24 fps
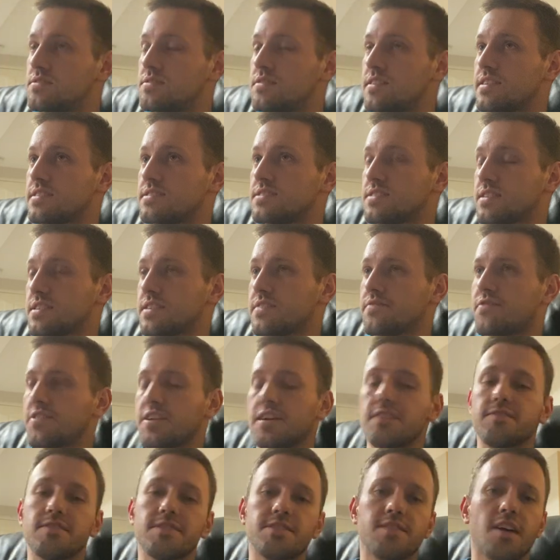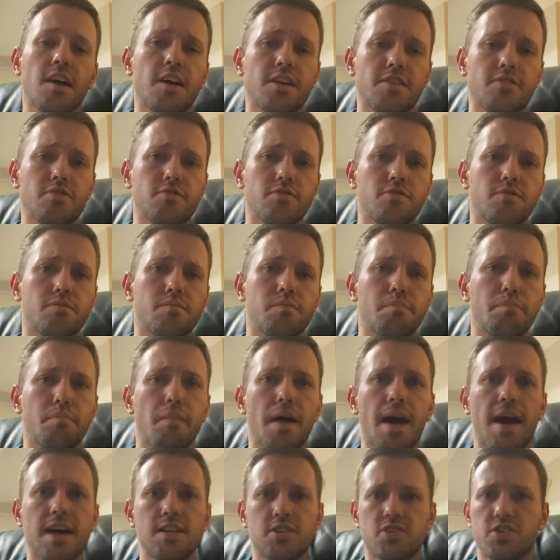a significantly tighter
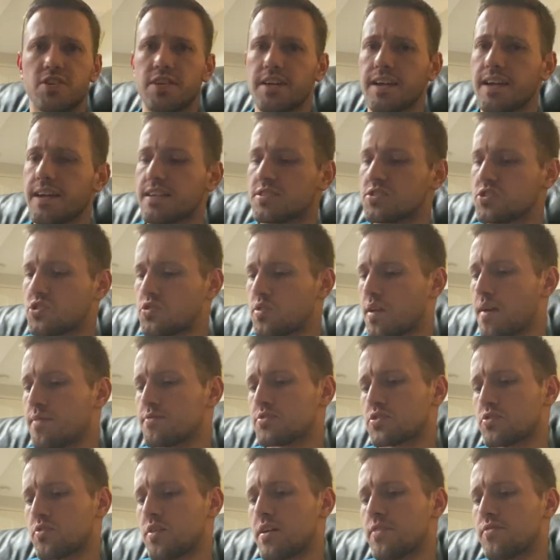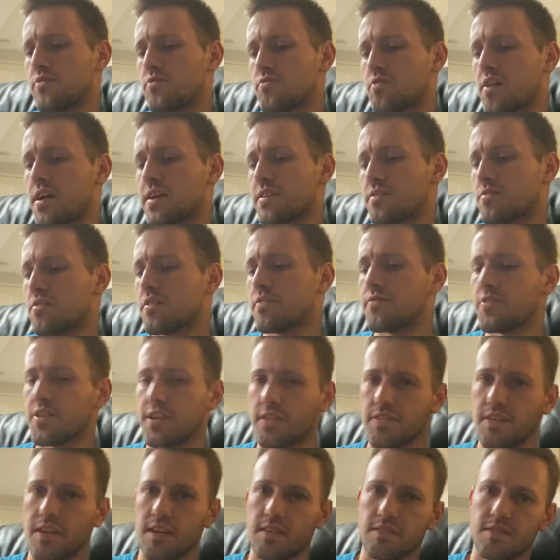match against Travis Graven, Ryan
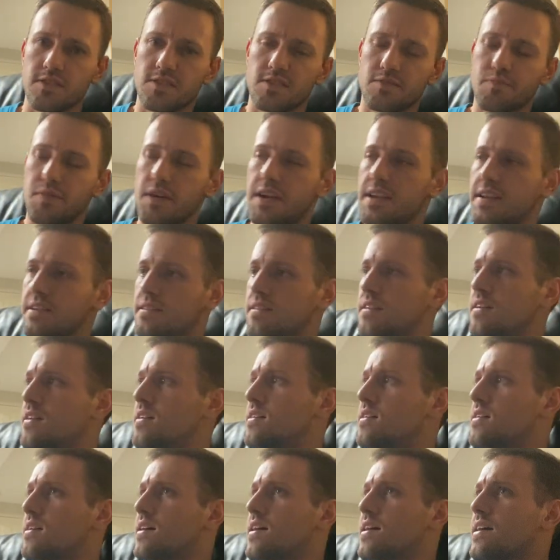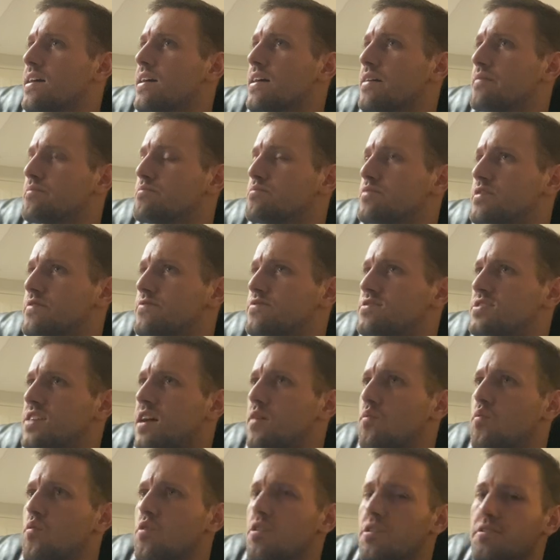Ludvik than anticipated. I believe
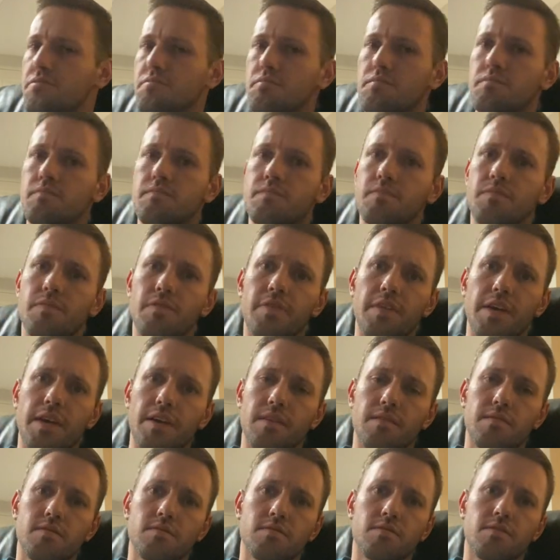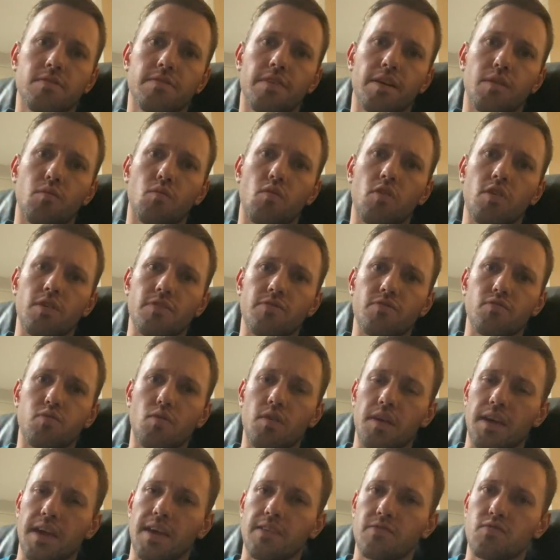set one, they won
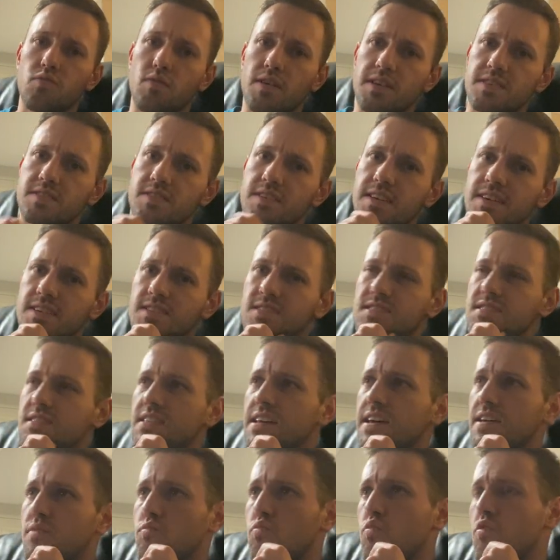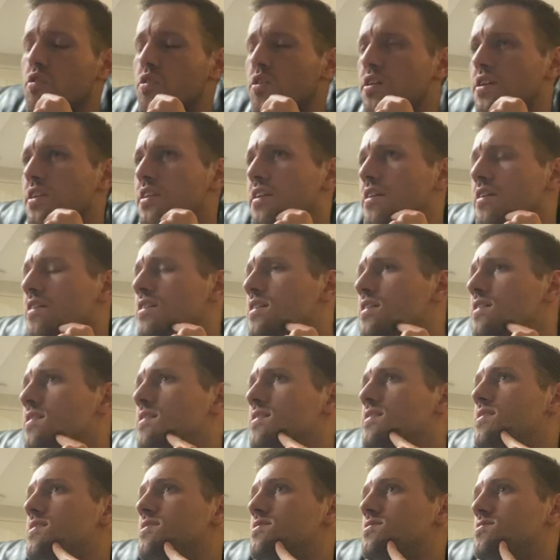28-26 and then won
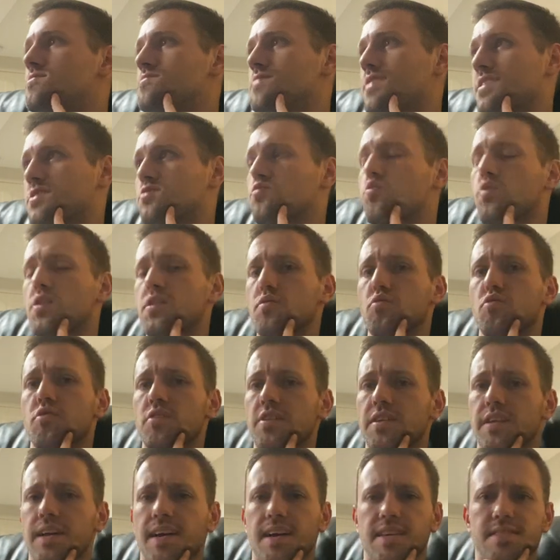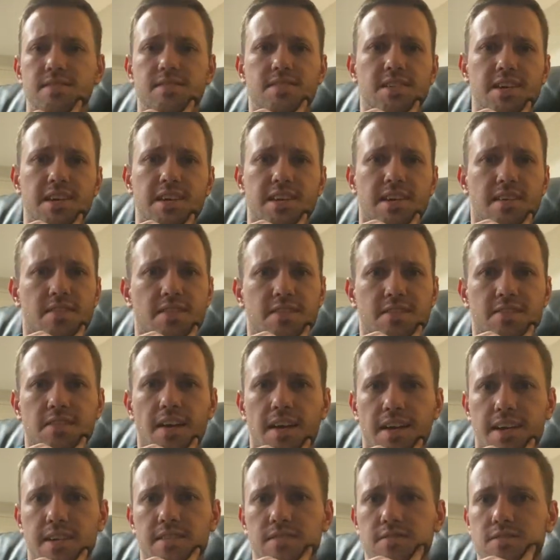like 21-19 in the
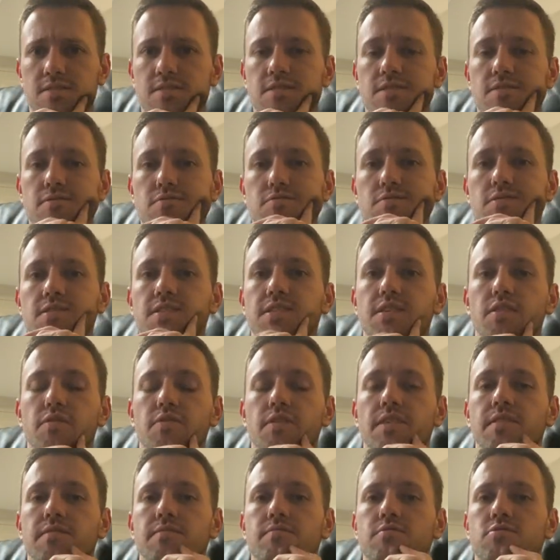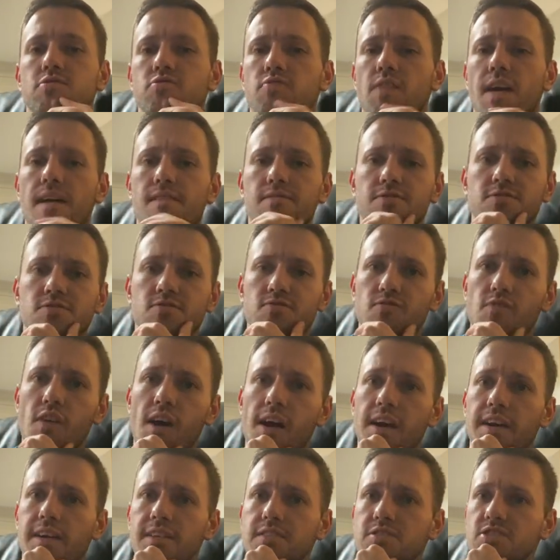second. So, Travis and
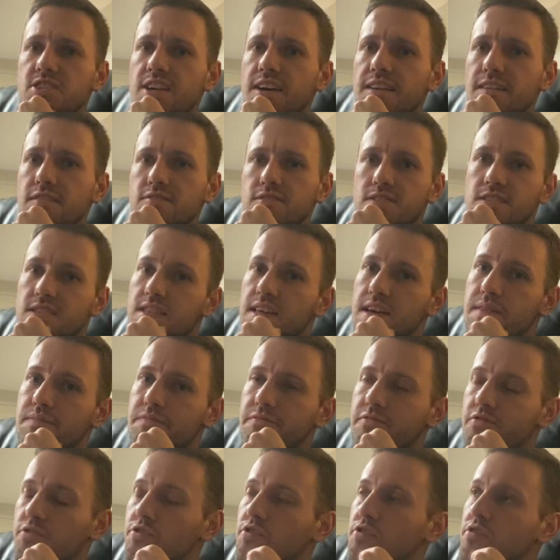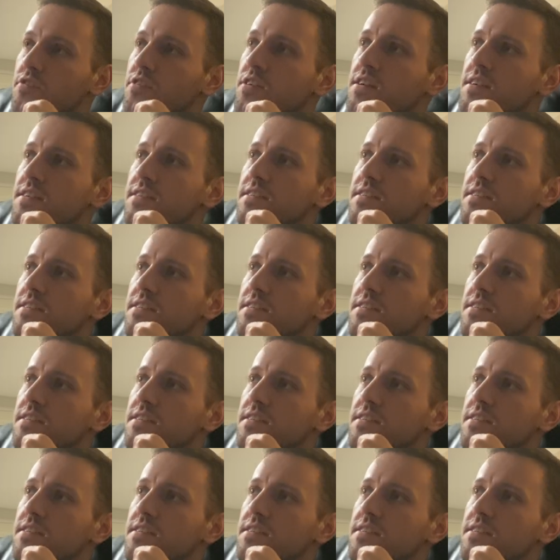Ryan, shout outs to them for,